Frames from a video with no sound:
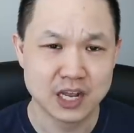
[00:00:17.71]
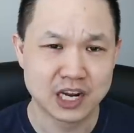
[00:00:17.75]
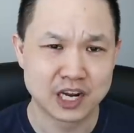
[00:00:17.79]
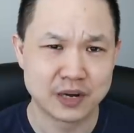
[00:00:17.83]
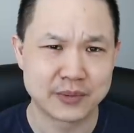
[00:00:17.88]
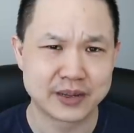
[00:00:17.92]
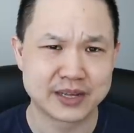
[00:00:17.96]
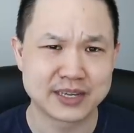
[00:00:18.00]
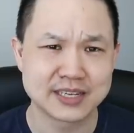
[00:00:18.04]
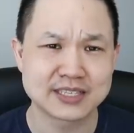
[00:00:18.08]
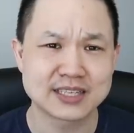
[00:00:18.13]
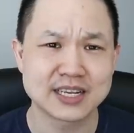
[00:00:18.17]

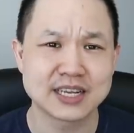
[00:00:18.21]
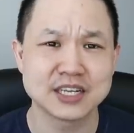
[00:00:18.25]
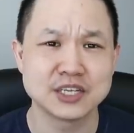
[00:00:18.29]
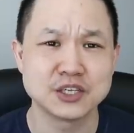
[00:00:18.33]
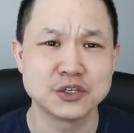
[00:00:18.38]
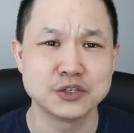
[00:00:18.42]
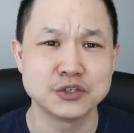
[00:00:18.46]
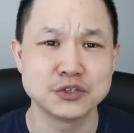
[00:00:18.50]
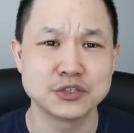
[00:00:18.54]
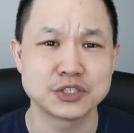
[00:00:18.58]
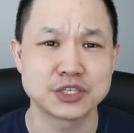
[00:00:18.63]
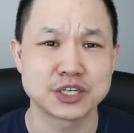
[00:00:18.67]
Now, because I
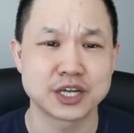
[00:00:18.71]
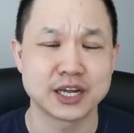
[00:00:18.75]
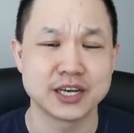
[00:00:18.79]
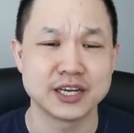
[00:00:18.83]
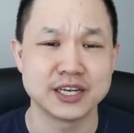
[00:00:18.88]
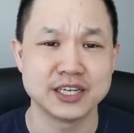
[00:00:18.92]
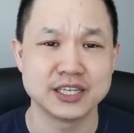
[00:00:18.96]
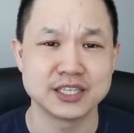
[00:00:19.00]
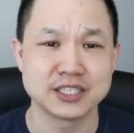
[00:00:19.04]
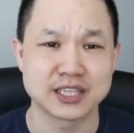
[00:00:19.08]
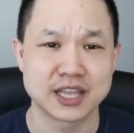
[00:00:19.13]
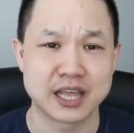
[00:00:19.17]
use
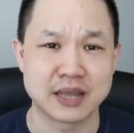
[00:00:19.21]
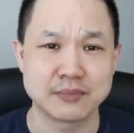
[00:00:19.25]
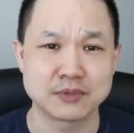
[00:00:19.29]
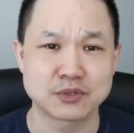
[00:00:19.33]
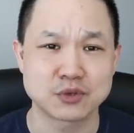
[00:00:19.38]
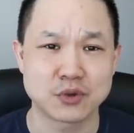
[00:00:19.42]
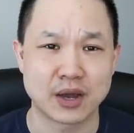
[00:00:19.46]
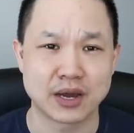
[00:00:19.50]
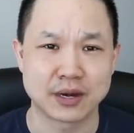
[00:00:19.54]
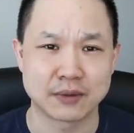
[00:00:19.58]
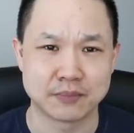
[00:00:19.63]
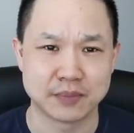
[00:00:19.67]
Chinese names
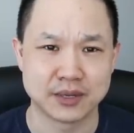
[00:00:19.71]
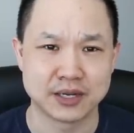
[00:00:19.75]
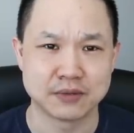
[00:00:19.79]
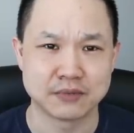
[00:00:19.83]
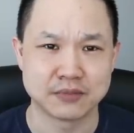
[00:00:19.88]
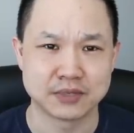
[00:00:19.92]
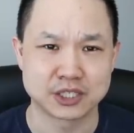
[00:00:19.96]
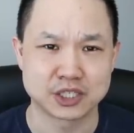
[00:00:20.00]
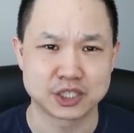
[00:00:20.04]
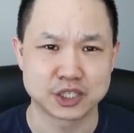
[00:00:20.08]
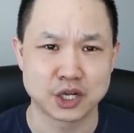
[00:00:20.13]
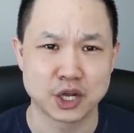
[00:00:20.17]
quite a bit
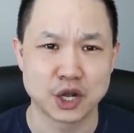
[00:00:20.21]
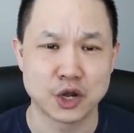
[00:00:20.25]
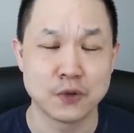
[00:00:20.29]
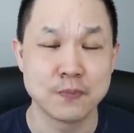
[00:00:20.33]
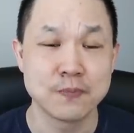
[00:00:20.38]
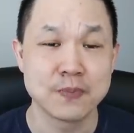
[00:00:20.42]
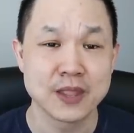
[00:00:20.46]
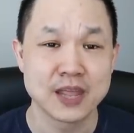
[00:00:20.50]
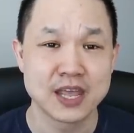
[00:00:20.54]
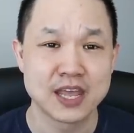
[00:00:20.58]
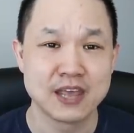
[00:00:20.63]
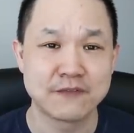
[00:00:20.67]
on my
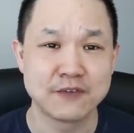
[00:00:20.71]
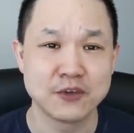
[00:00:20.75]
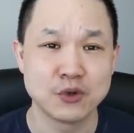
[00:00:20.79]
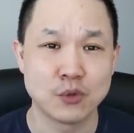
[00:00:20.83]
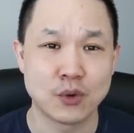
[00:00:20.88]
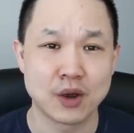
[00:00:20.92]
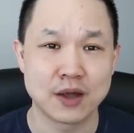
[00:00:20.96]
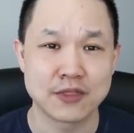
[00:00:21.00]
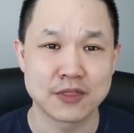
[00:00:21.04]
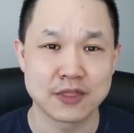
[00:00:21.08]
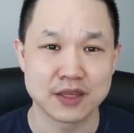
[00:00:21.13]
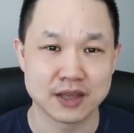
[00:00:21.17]
show, if you
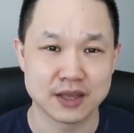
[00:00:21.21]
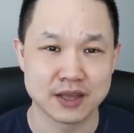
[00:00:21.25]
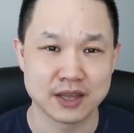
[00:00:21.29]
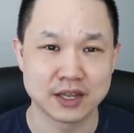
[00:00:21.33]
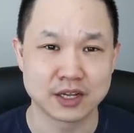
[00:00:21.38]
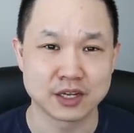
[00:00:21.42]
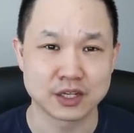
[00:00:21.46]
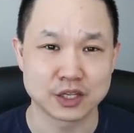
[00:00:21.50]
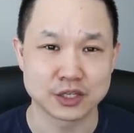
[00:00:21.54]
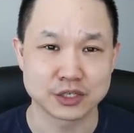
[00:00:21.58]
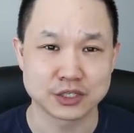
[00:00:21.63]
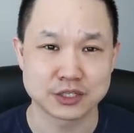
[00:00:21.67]
want the
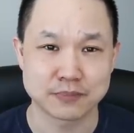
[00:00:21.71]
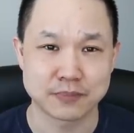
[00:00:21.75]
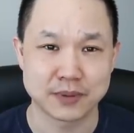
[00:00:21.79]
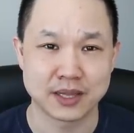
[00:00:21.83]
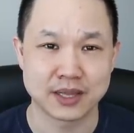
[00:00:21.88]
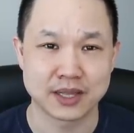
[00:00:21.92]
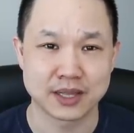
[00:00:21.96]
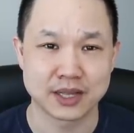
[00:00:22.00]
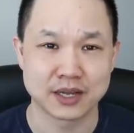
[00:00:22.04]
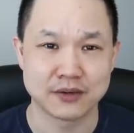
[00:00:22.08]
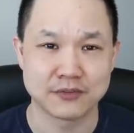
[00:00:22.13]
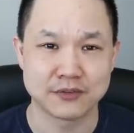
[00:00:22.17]
English
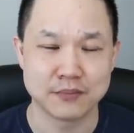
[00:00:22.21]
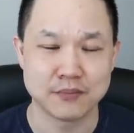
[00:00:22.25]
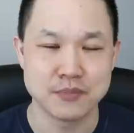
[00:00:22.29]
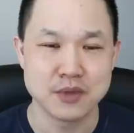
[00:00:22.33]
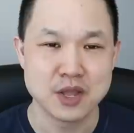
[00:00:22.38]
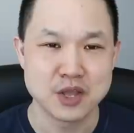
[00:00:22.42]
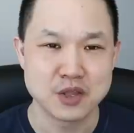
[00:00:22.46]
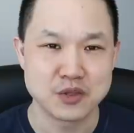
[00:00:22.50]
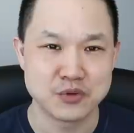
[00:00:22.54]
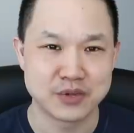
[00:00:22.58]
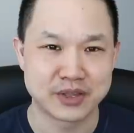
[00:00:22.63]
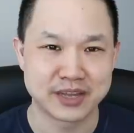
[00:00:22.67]
spelling of them,
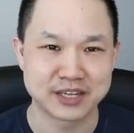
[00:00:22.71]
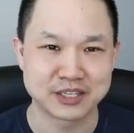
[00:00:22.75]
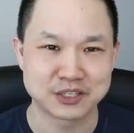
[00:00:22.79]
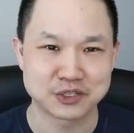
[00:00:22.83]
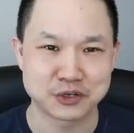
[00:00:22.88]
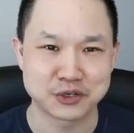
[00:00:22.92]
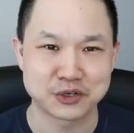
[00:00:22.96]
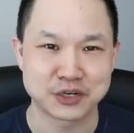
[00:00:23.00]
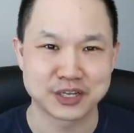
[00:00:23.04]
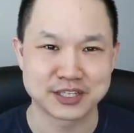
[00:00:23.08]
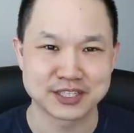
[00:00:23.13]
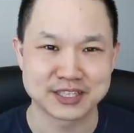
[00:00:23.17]
you can
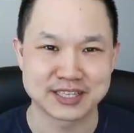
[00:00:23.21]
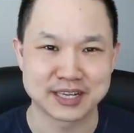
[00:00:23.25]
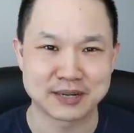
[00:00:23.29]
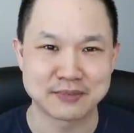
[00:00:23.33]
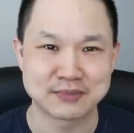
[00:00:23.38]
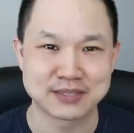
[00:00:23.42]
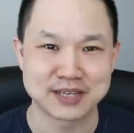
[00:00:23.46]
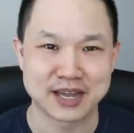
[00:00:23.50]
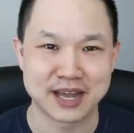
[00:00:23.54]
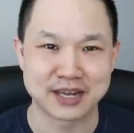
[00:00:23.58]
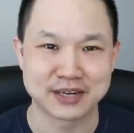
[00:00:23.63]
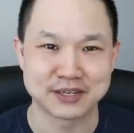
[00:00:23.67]
turn on
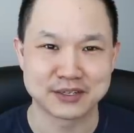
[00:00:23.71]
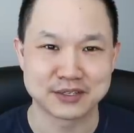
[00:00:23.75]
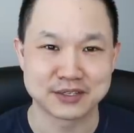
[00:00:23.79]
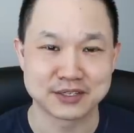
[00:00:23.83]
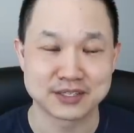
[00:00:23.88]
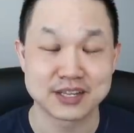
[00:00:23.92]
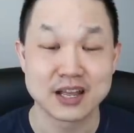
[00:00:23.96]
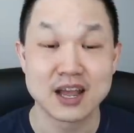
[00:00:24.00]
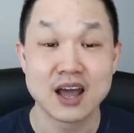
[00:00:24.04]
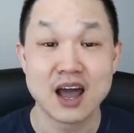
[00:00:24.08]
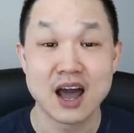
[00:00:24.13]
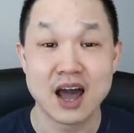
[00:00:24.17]

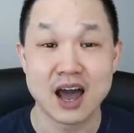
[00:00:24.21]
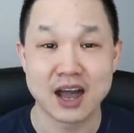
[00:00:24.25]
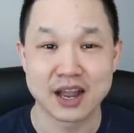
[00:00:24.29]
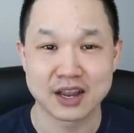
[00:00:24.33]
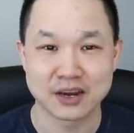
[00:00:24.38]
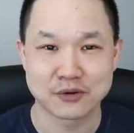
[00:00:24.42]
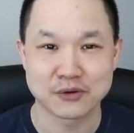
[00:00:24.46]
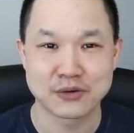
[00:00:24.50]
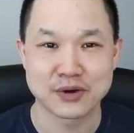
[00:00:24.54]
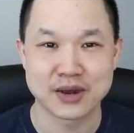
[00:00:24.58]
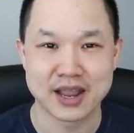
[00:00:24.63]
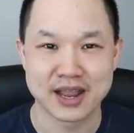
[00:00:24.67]
subtitles.
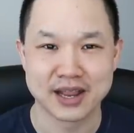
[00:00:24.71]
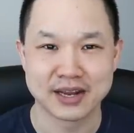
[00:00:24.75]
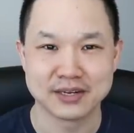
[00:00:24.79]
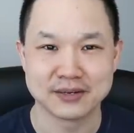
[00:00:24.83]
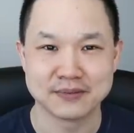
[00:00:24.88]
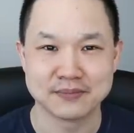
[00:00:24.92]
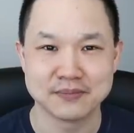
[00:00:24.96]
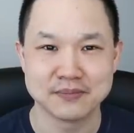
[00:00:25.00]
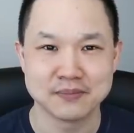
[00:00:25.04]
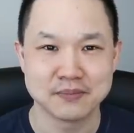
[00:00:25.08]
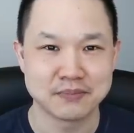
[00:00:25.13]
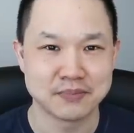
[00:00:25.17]
I create
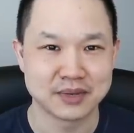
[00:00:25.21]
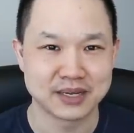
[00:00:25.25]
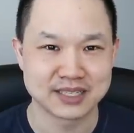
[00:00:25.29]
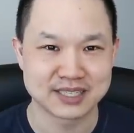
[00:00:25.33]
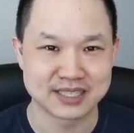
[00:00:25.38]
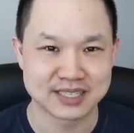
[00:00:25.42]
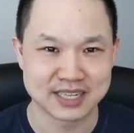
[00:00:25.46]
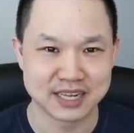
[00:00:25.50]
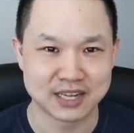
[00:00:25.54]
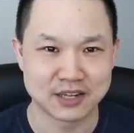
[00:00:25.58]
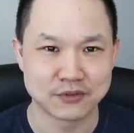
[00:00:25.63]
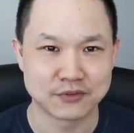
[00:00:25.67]
them
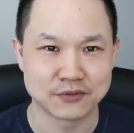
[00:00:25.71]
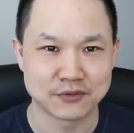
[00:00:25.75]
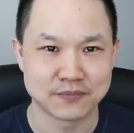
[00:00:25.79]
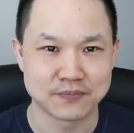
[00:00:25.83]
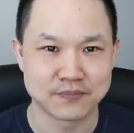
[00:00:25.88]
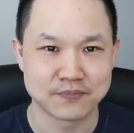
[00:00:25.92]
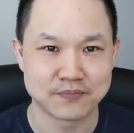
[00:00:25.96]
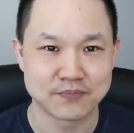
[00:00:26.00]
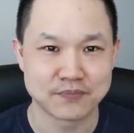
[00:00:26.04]
myself.